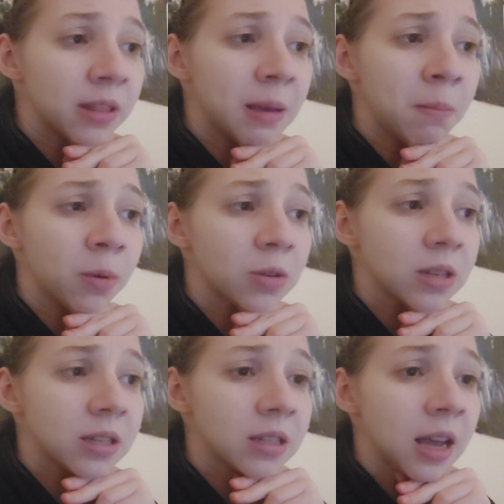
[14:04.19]
with
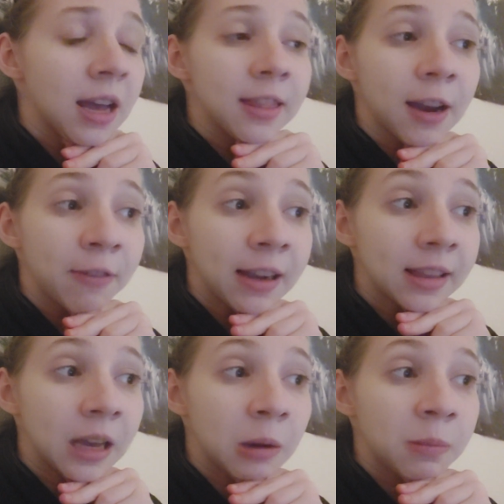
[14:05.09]
impulses
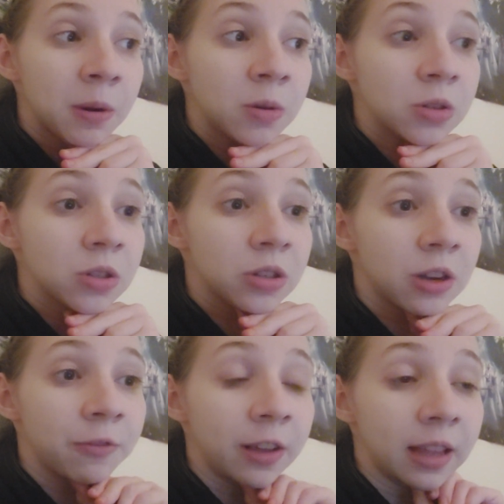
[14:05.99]
directly opposed to
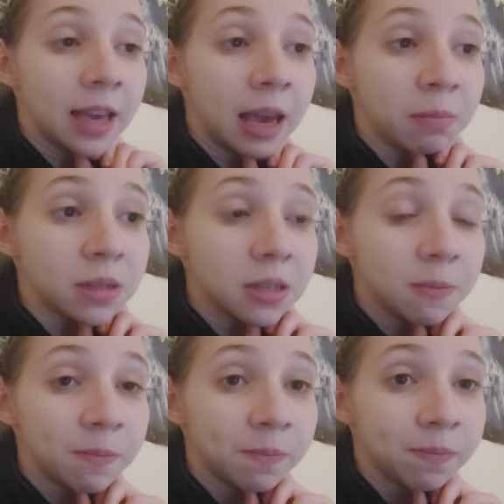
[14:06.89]
their feeling aims.
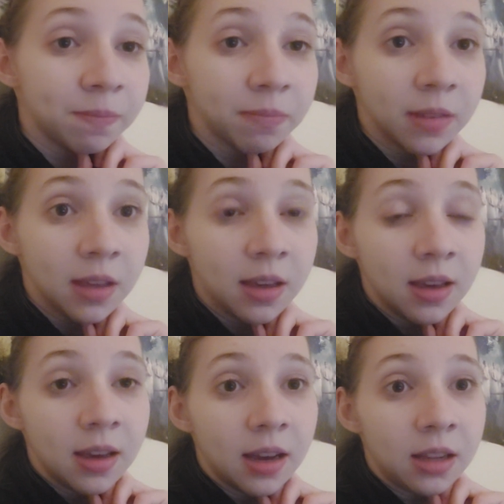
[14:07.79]

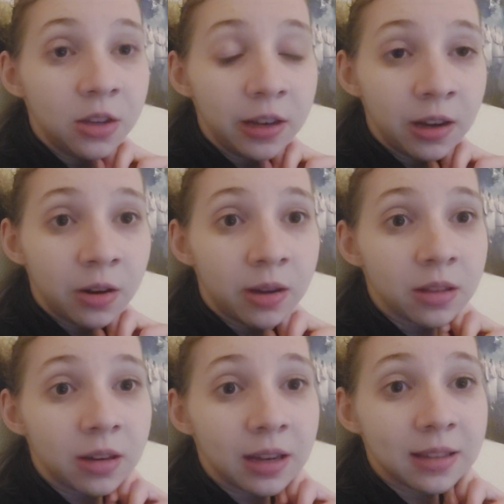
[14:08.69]
And you can go and
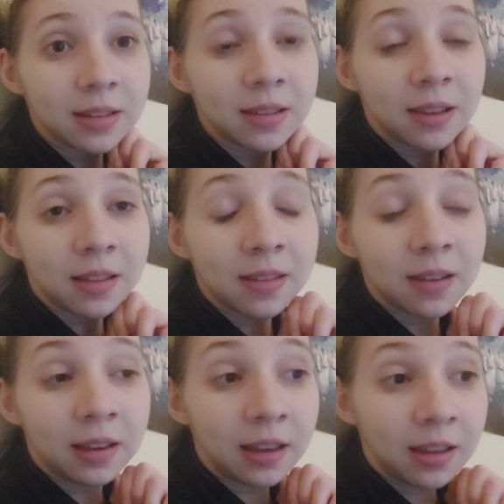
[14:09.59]
look at that
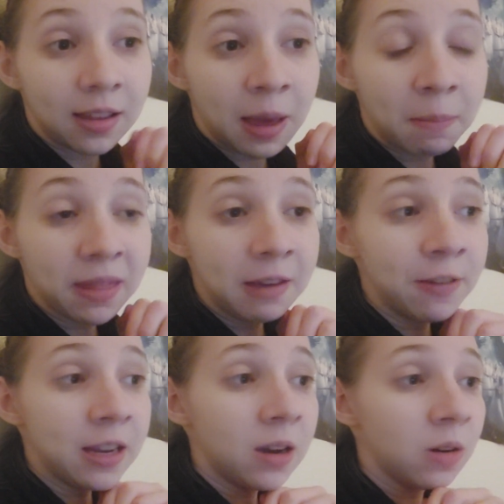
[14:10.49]
empathy
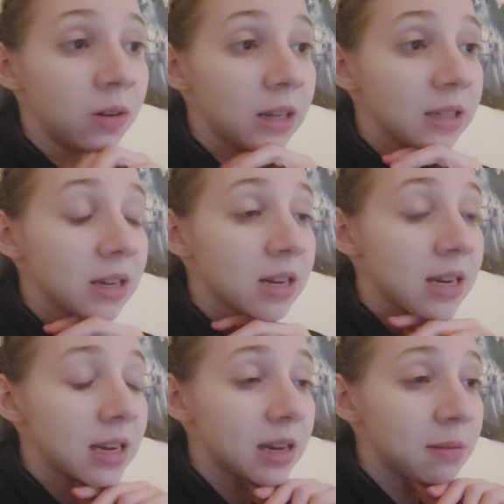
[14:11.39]
video that
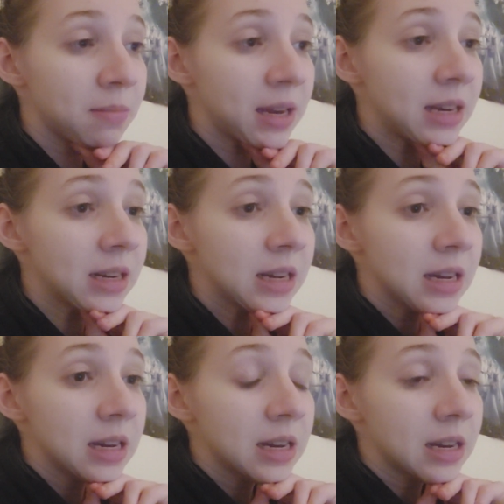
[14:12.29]
I made
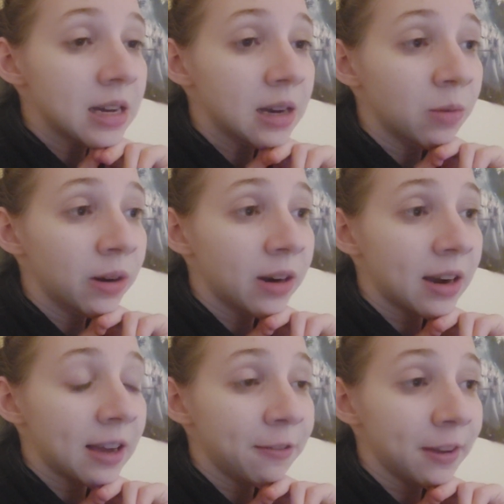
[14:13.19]
where
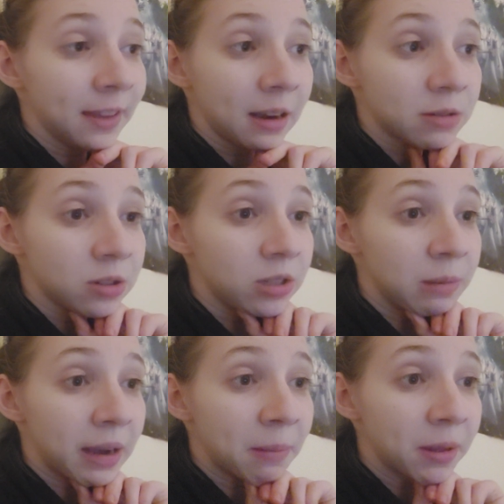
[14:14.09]
I felt like I was
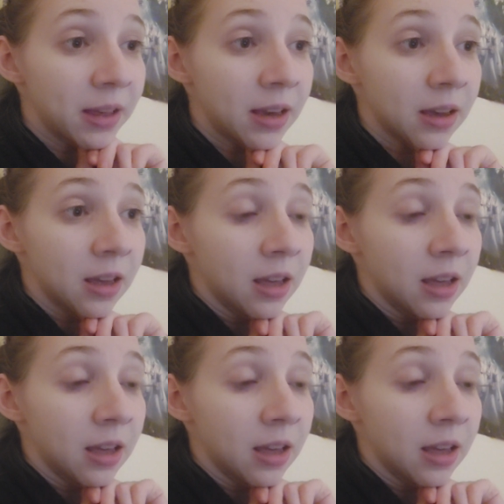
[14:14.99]
losing my empathy.